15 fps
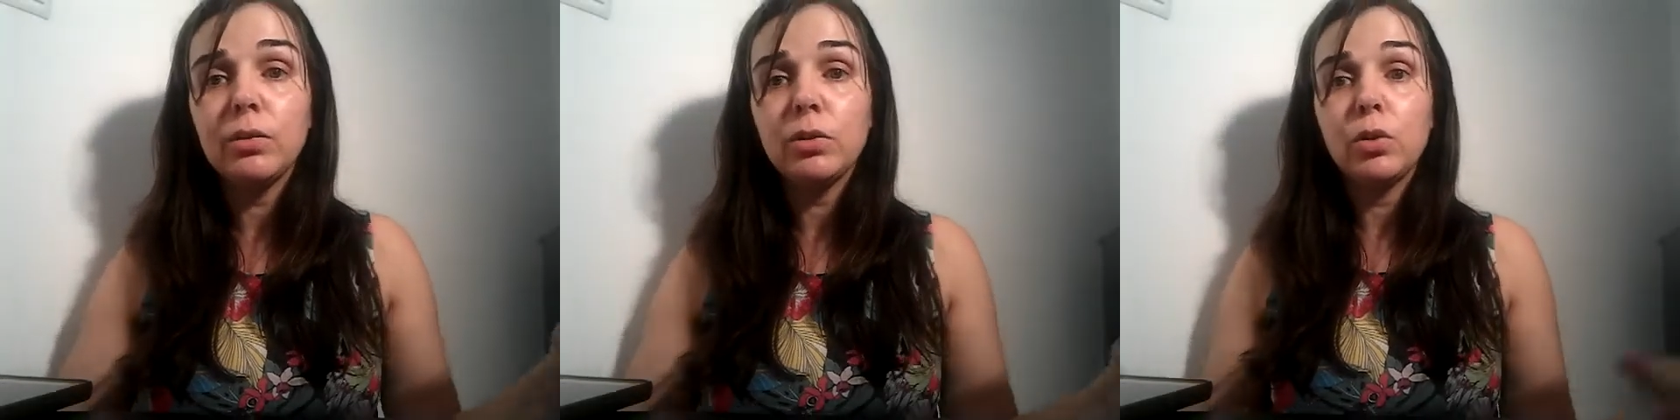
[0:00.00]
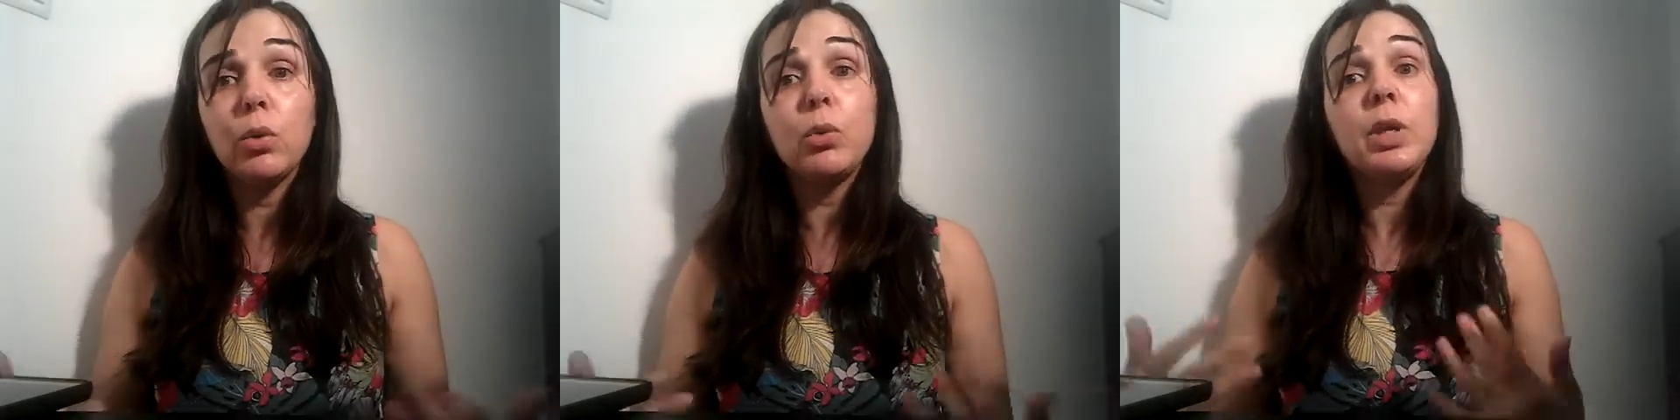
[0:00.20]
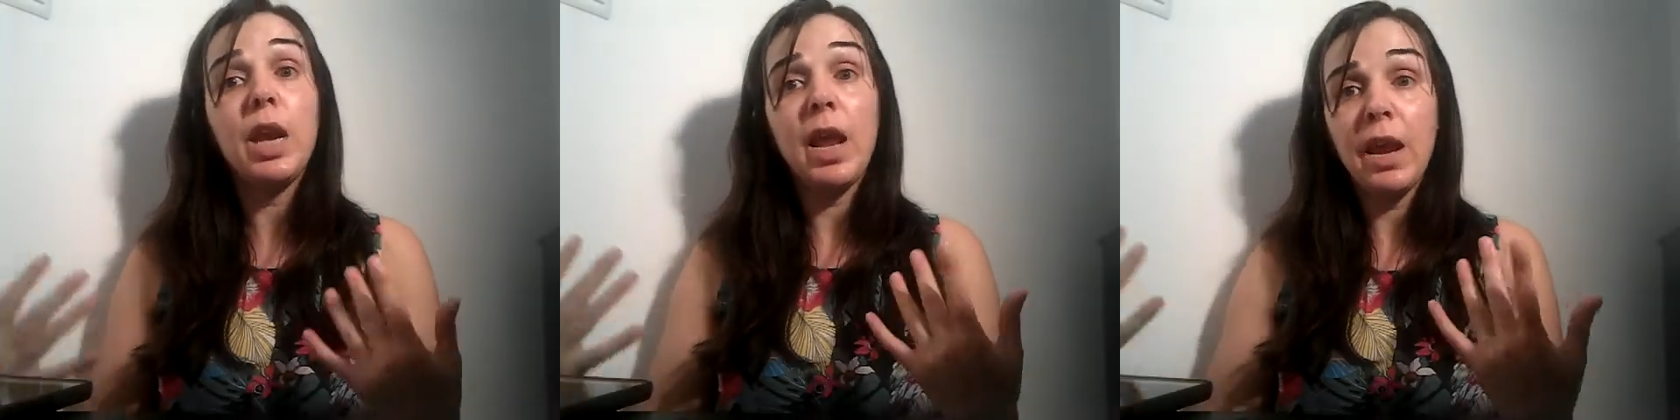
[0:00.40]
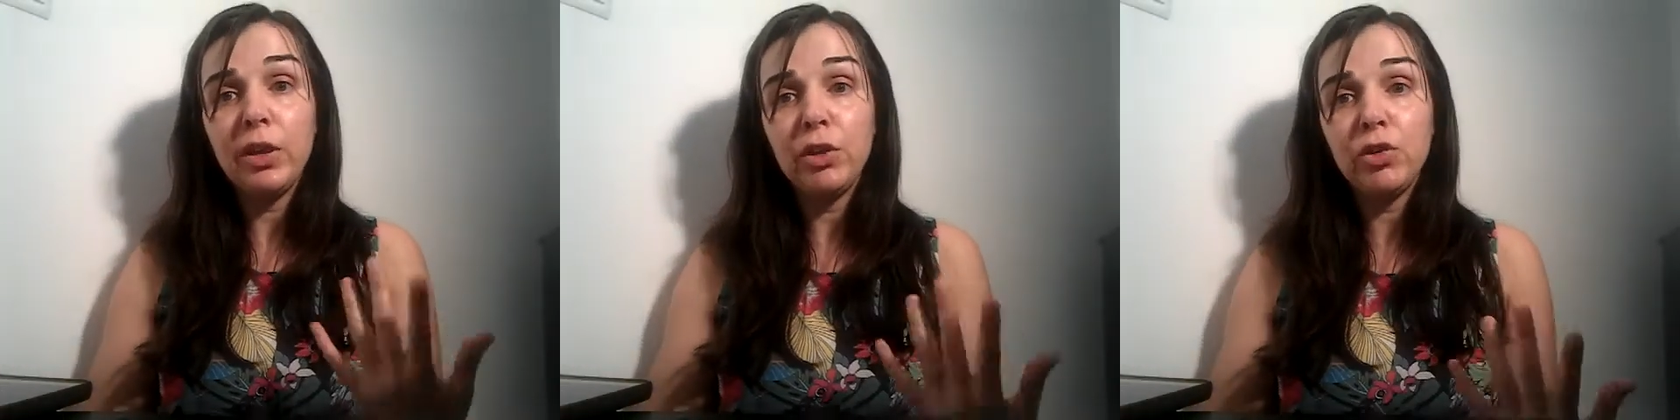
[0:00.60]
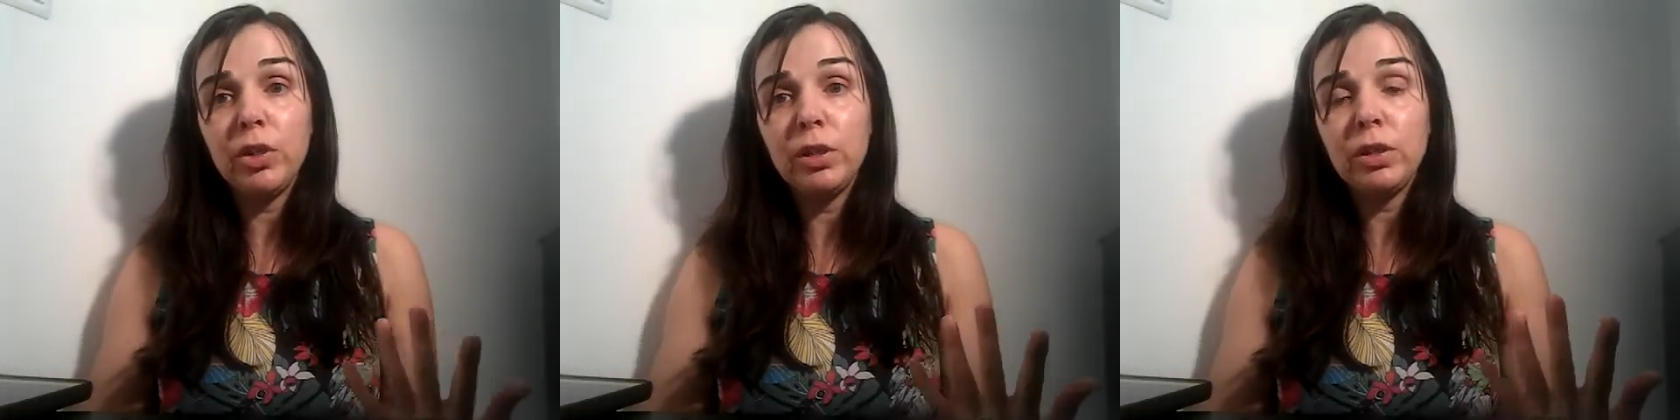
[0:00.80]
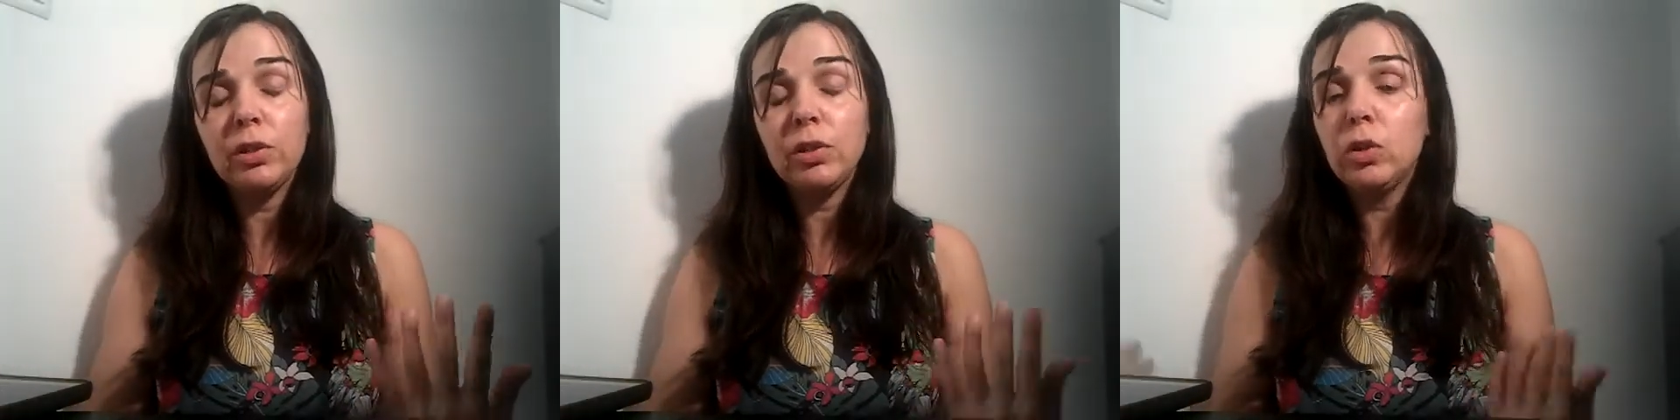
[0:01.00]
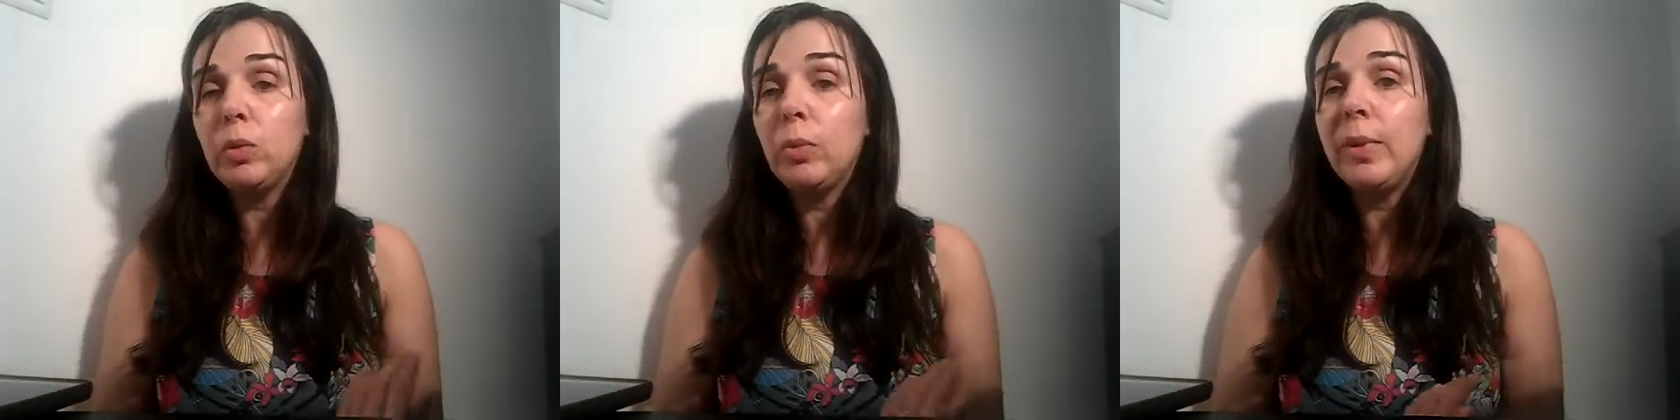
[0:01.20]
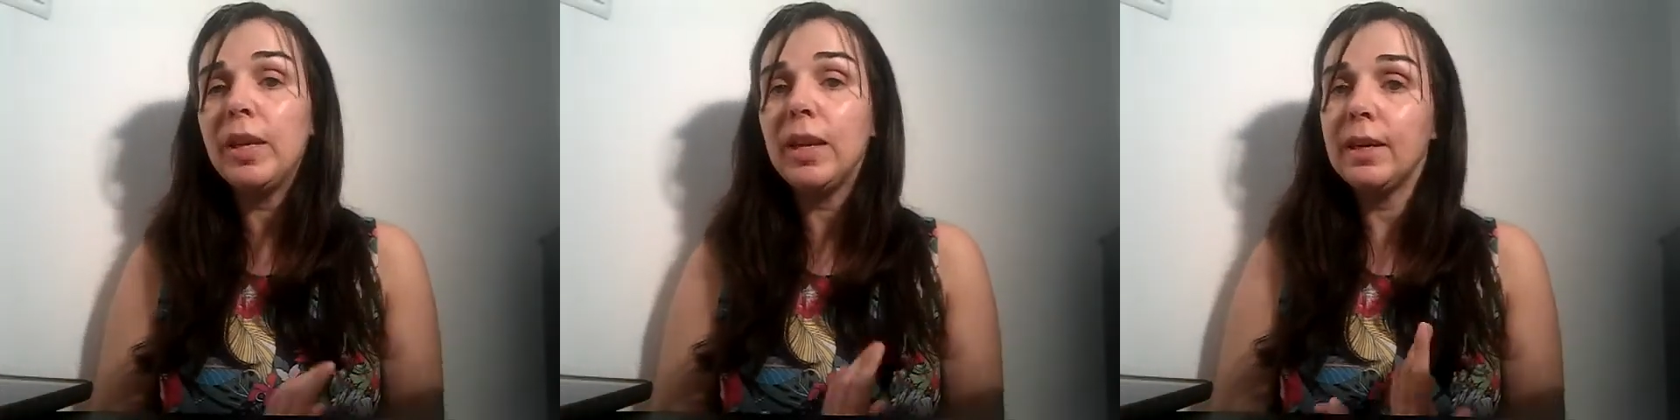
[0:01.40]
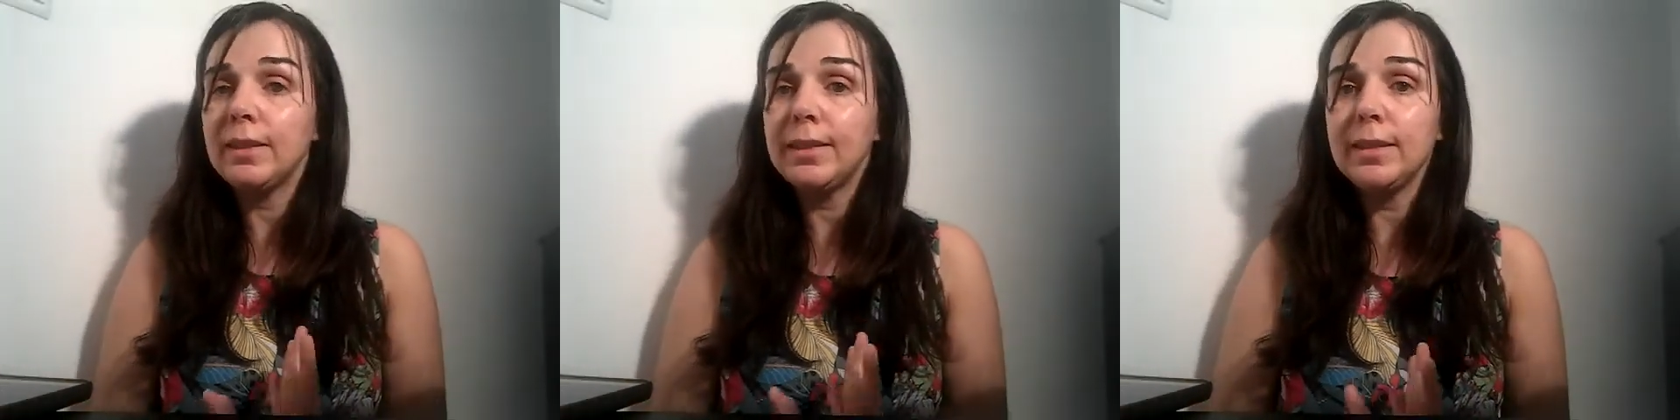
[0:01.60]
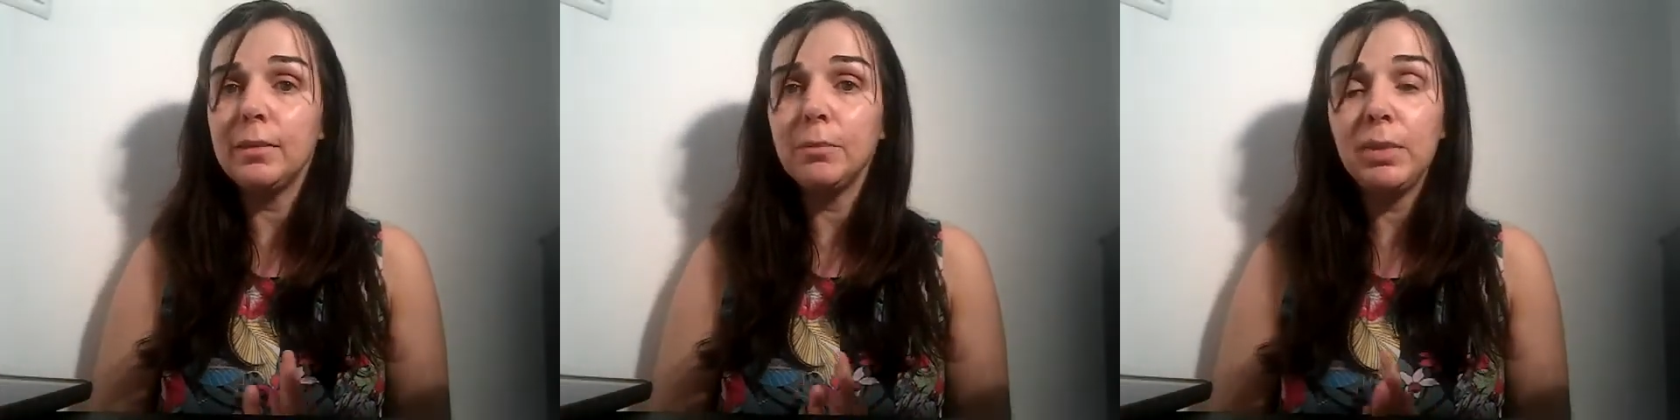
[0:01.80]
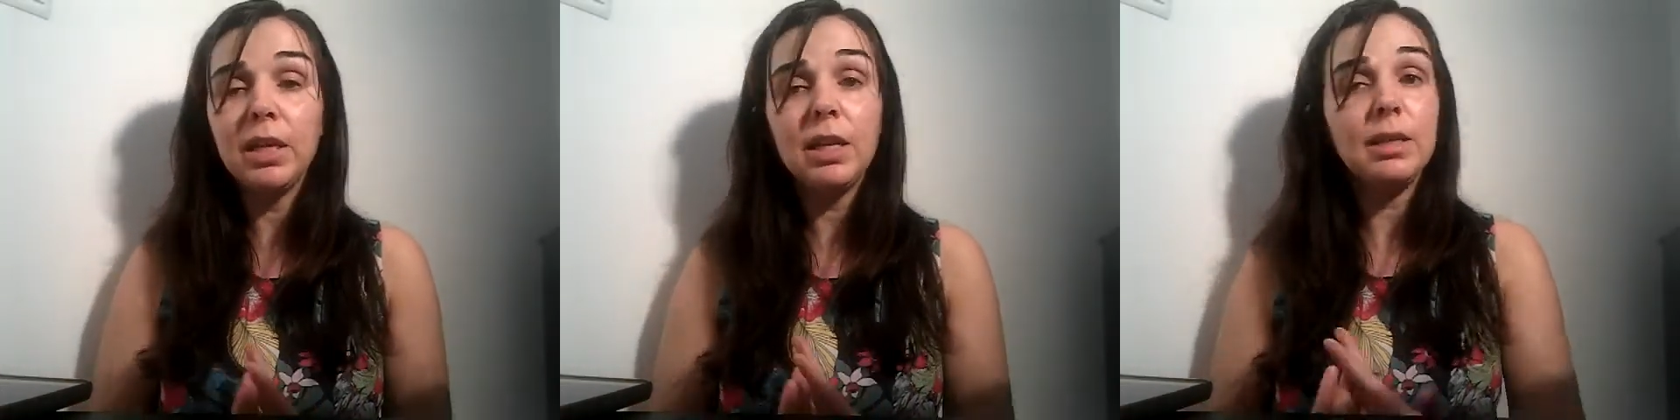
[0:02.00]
so nature, could be as simple